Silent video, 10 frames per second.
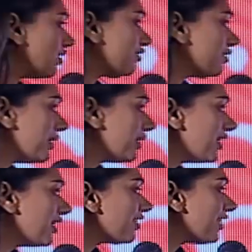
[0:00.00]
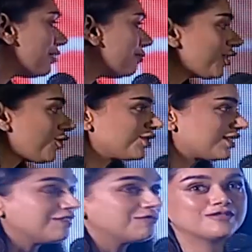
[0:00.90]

Varun, for being an incredible co-star.